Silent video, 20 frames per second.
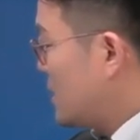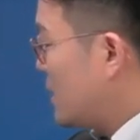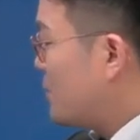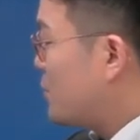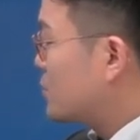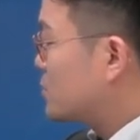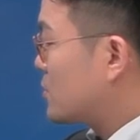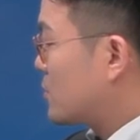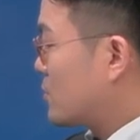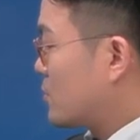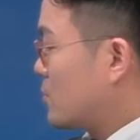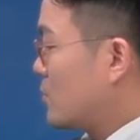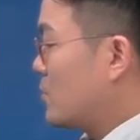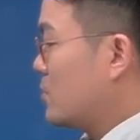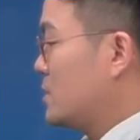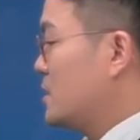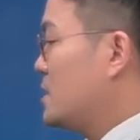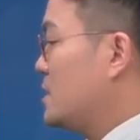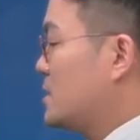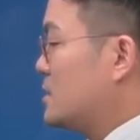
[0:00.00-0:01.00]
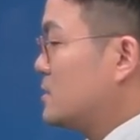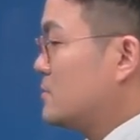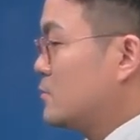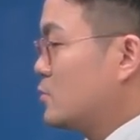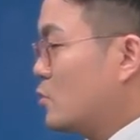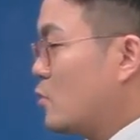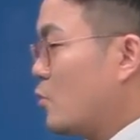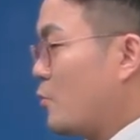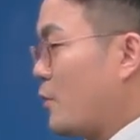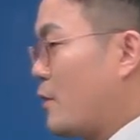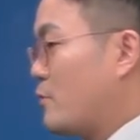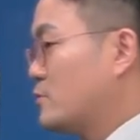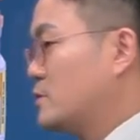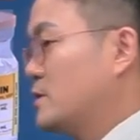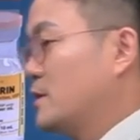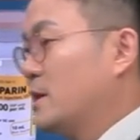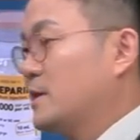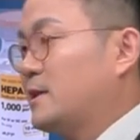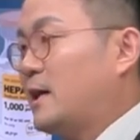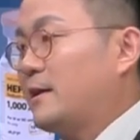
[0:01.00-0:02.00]
You need to remember for
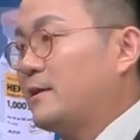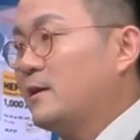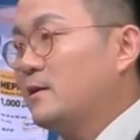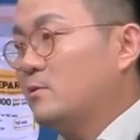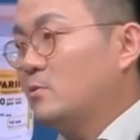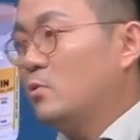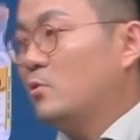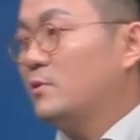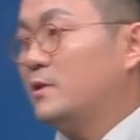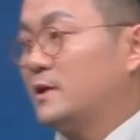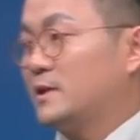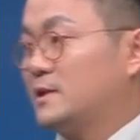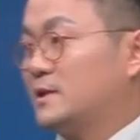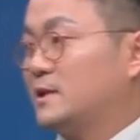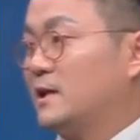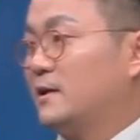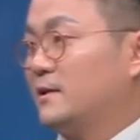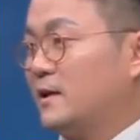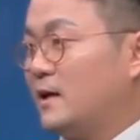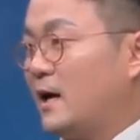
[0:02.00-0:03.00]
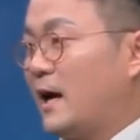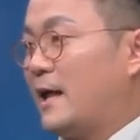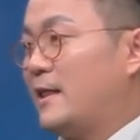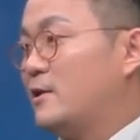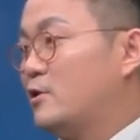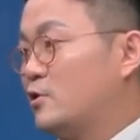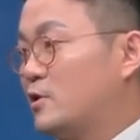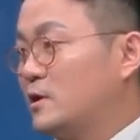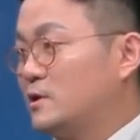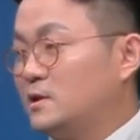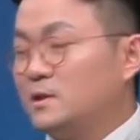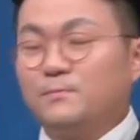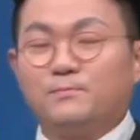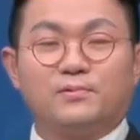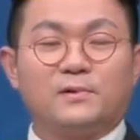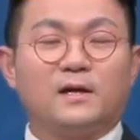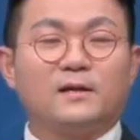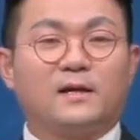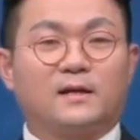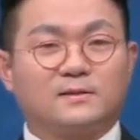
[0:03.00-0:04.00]
NOAC drug names
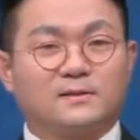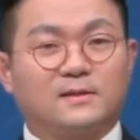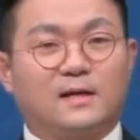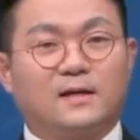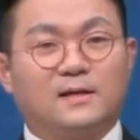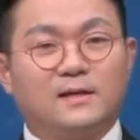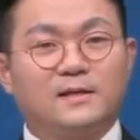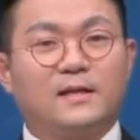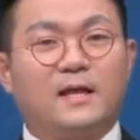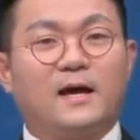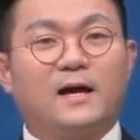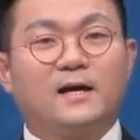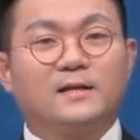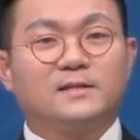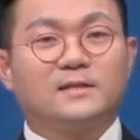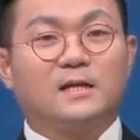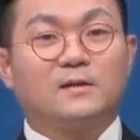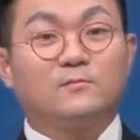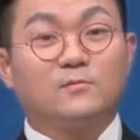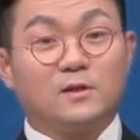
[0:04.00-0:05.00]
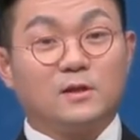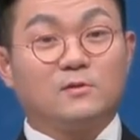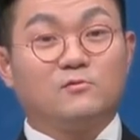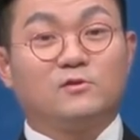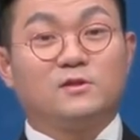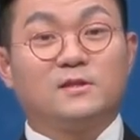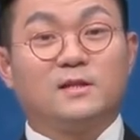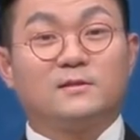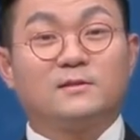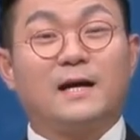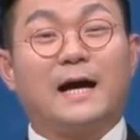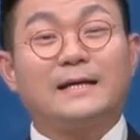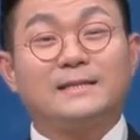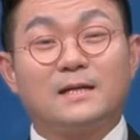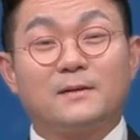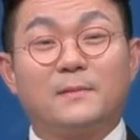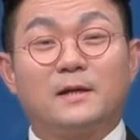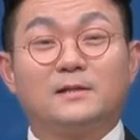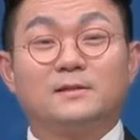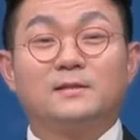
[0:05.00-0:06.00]
frequently used in Korea:
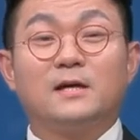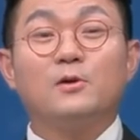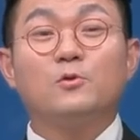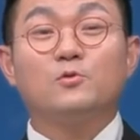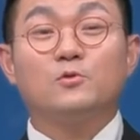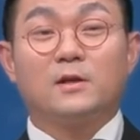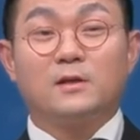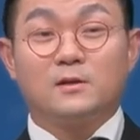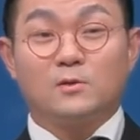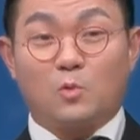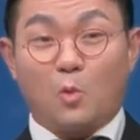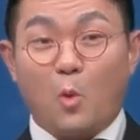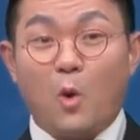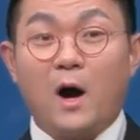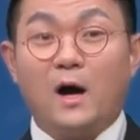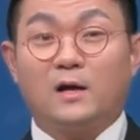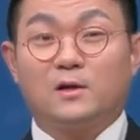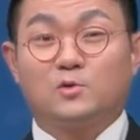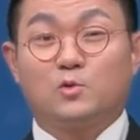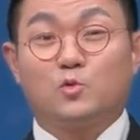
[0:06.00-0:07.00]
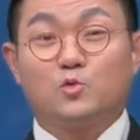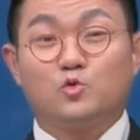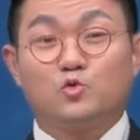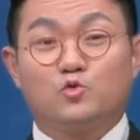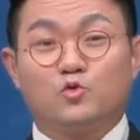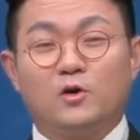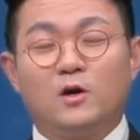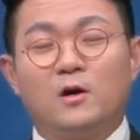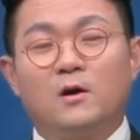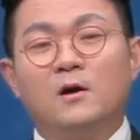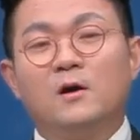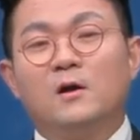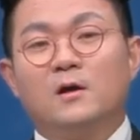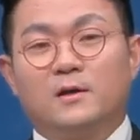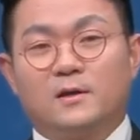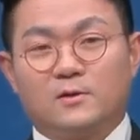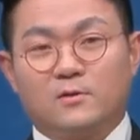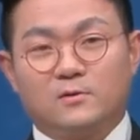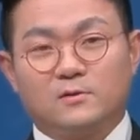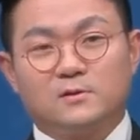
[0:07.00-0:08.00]
Zerato, Lixiana, aliquis,
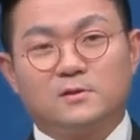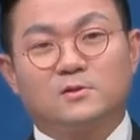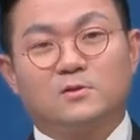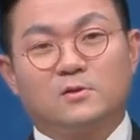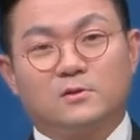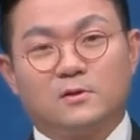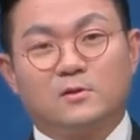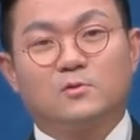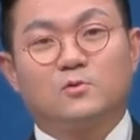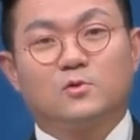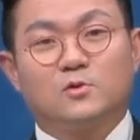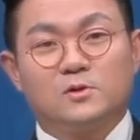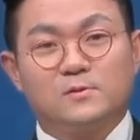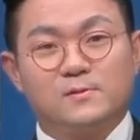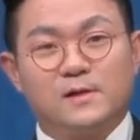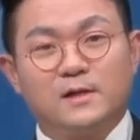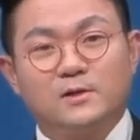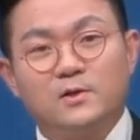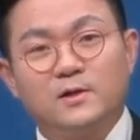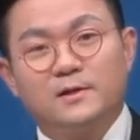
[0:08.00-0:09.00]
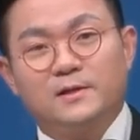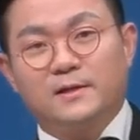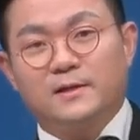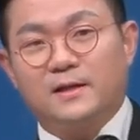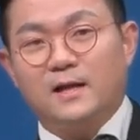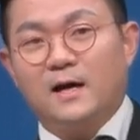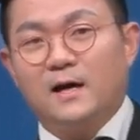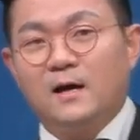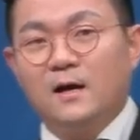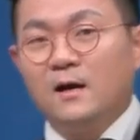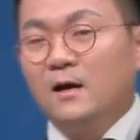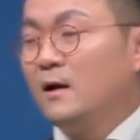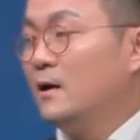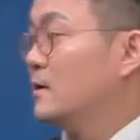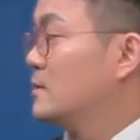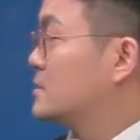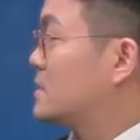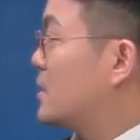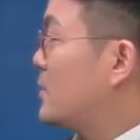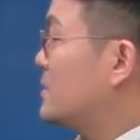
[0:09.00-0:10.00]
Pradaxa. This happened
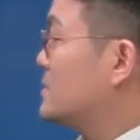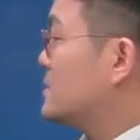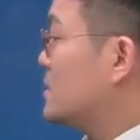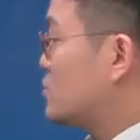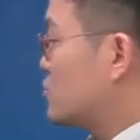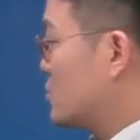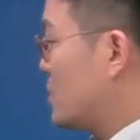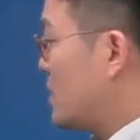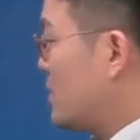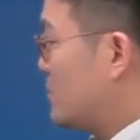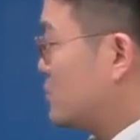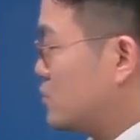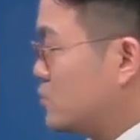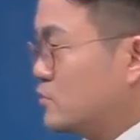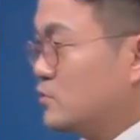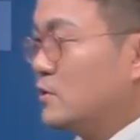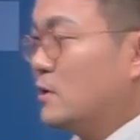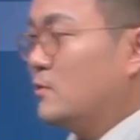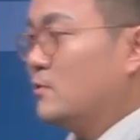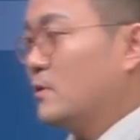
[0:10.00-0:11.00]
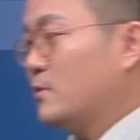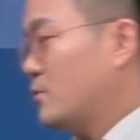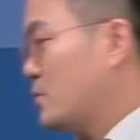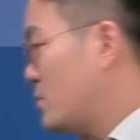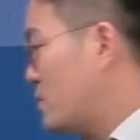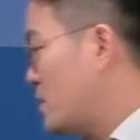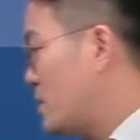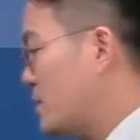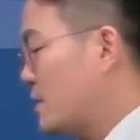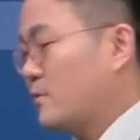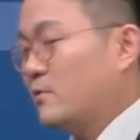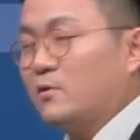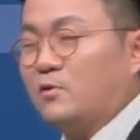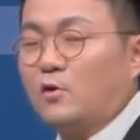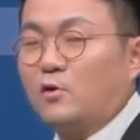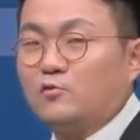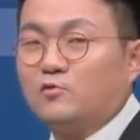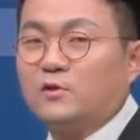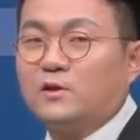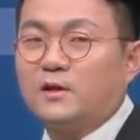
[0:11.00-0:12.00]
to my patient, and it went
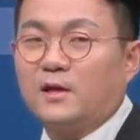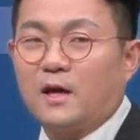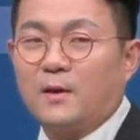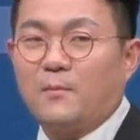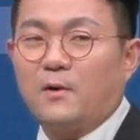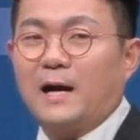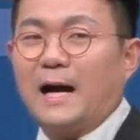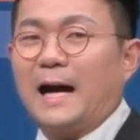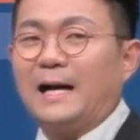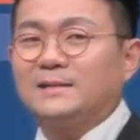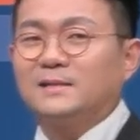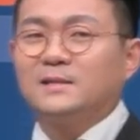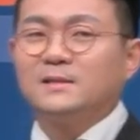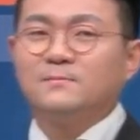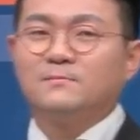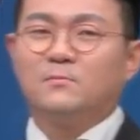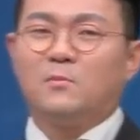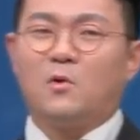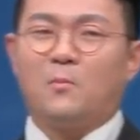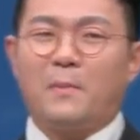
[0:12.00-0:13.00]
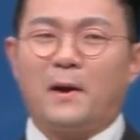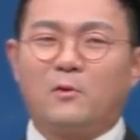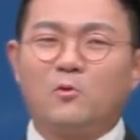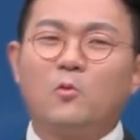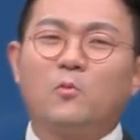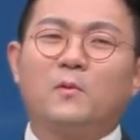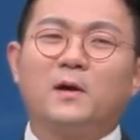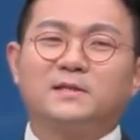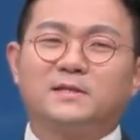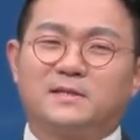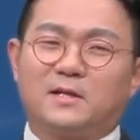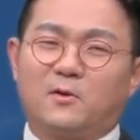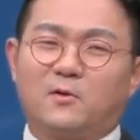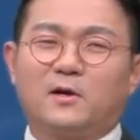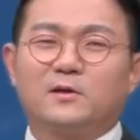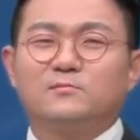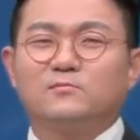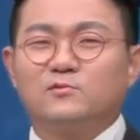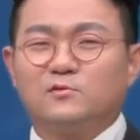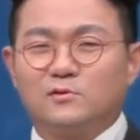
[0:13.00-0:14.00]
down to the chest and
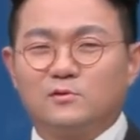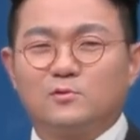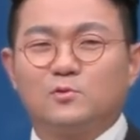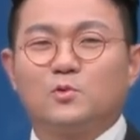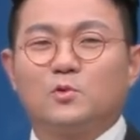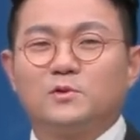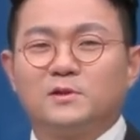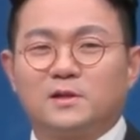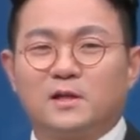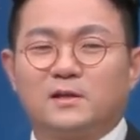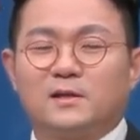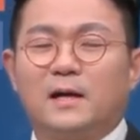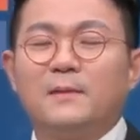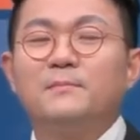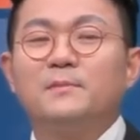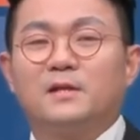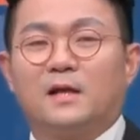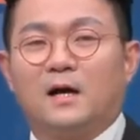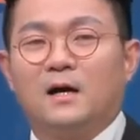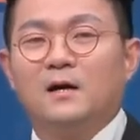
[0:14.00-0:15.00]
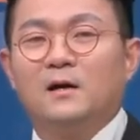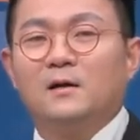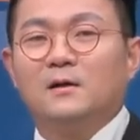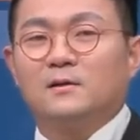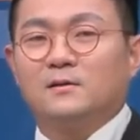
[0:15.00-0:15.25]
up to the belly button.